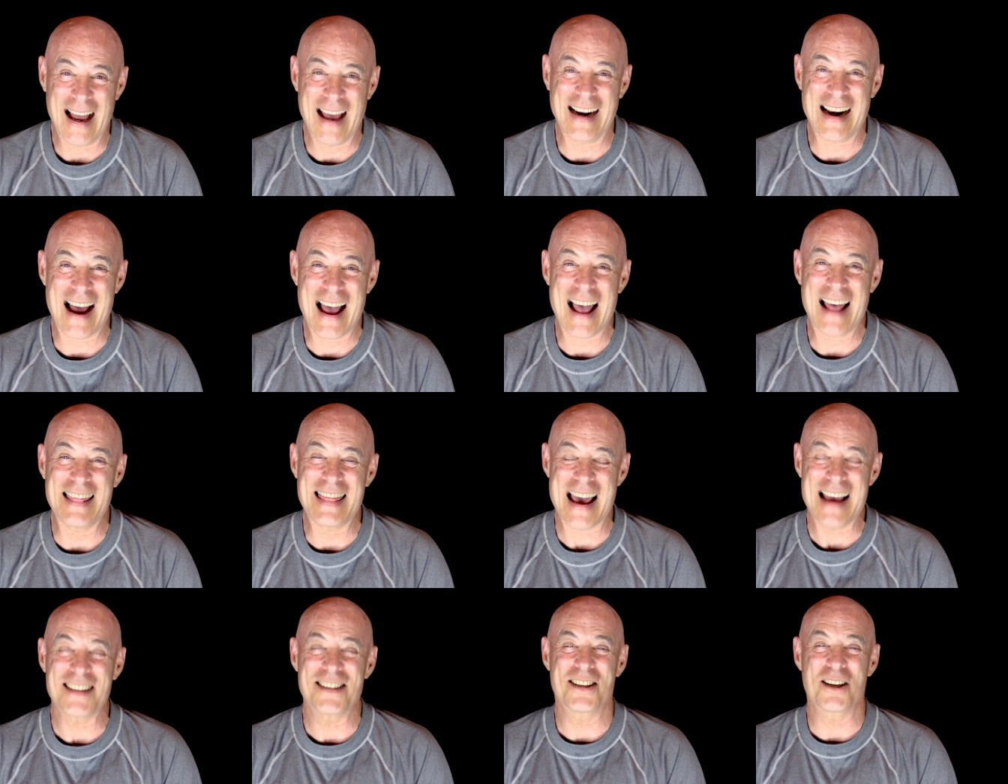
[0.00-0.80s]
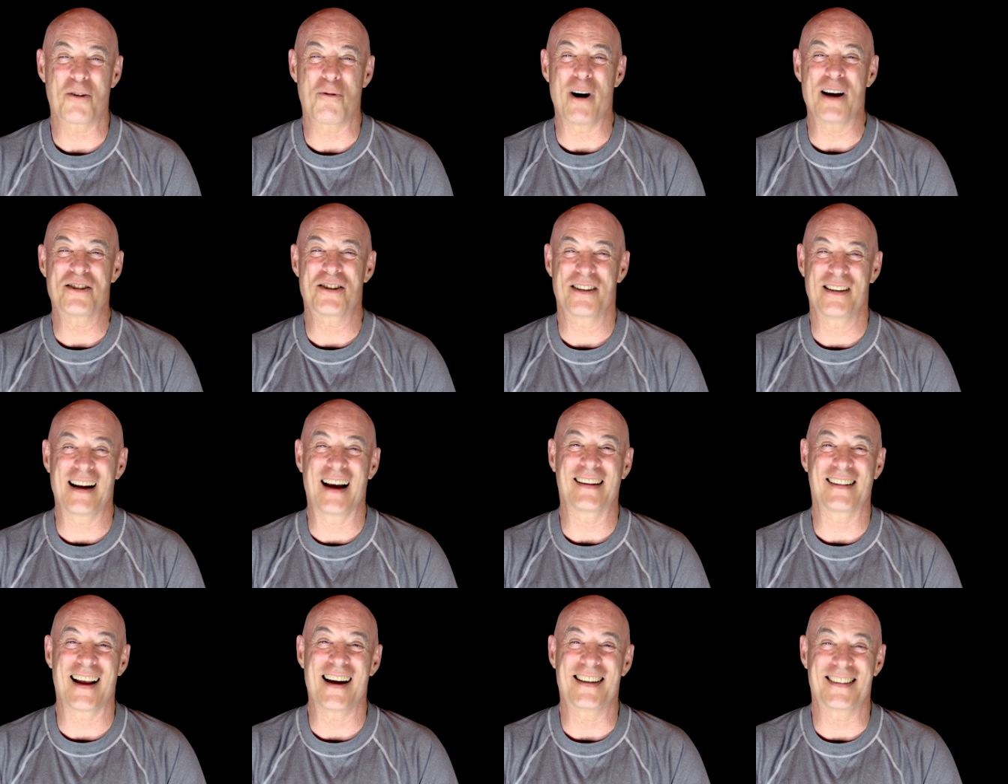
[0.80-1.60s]
And that's the
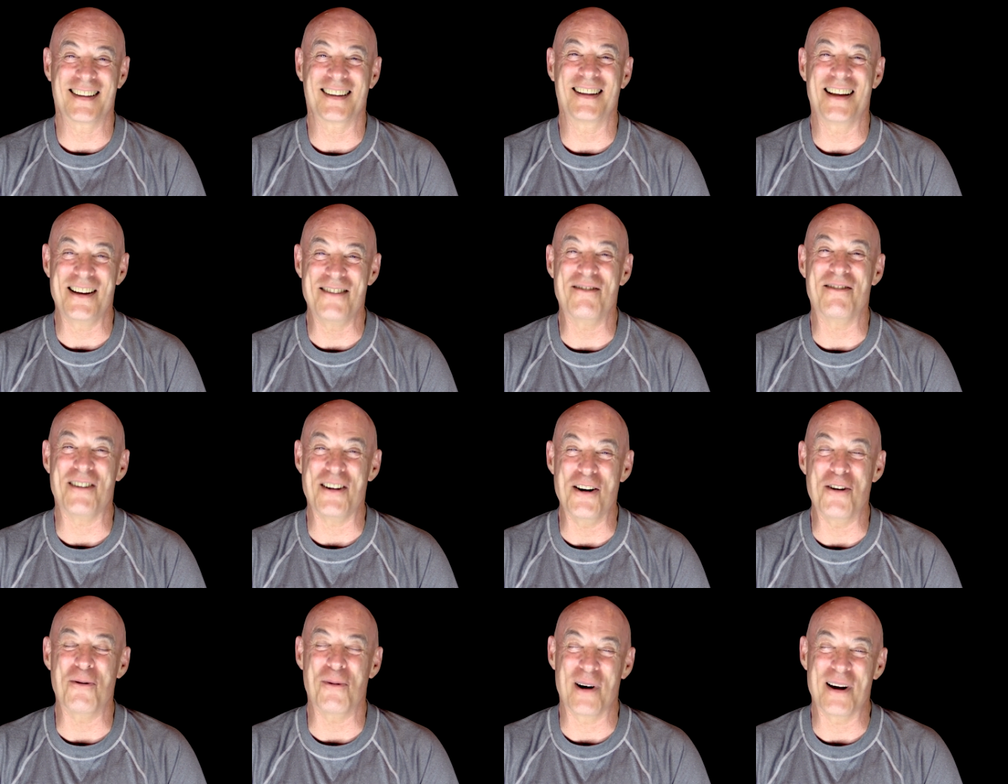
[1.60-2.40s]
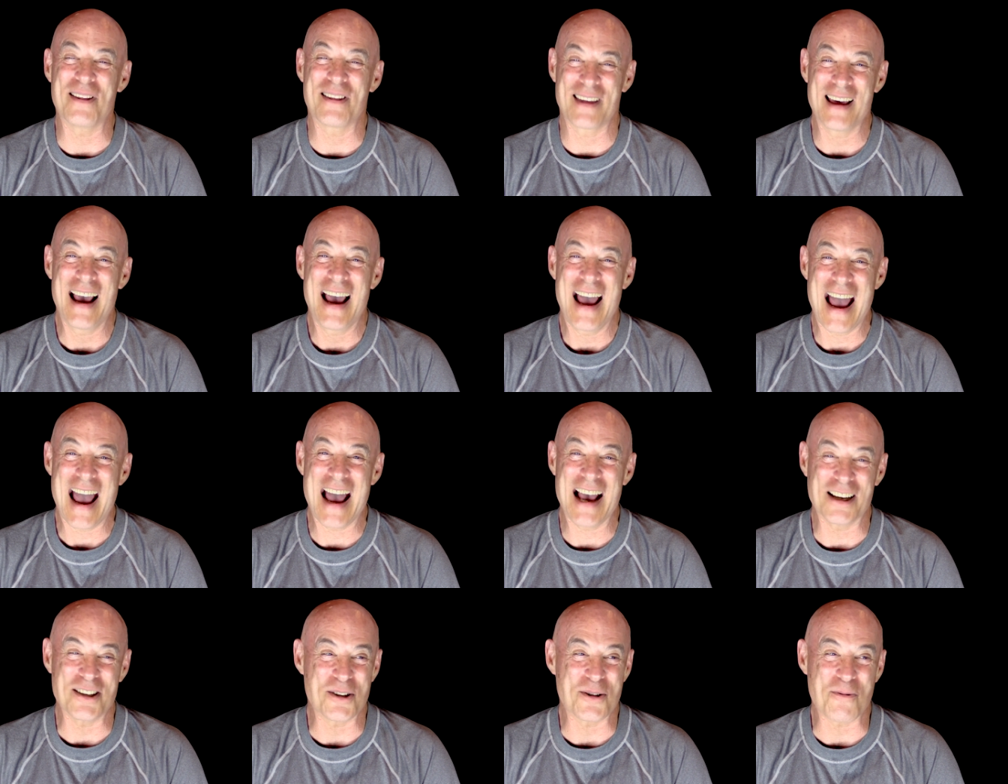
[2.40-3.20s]
question I'd like to leave you with
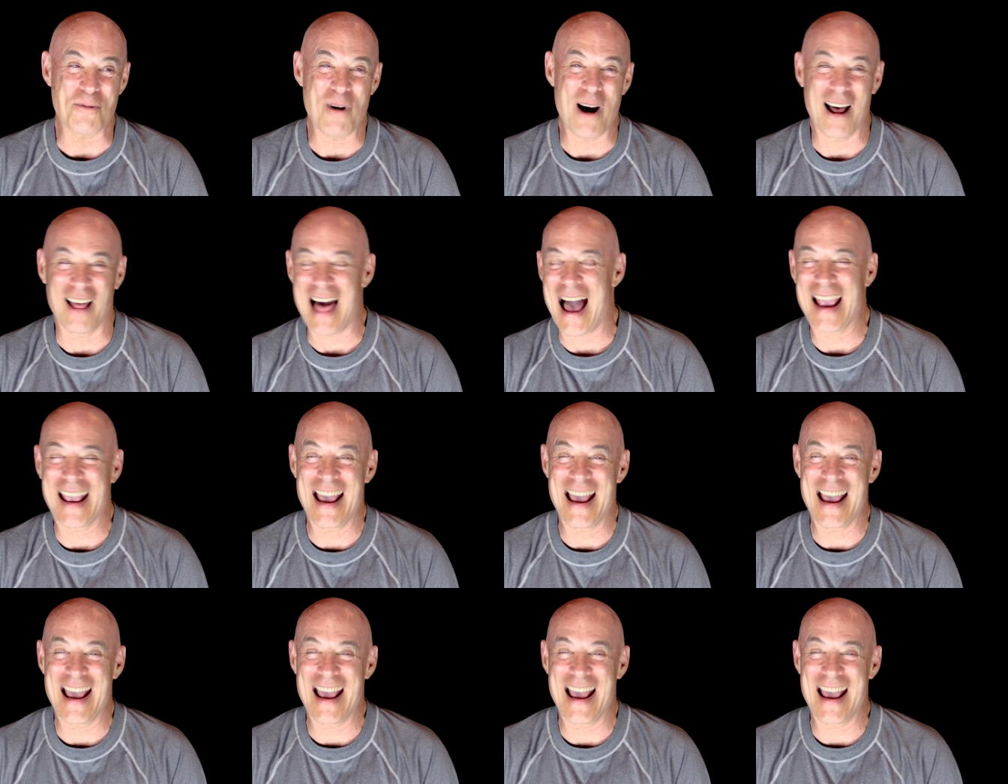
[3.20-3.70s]
as well.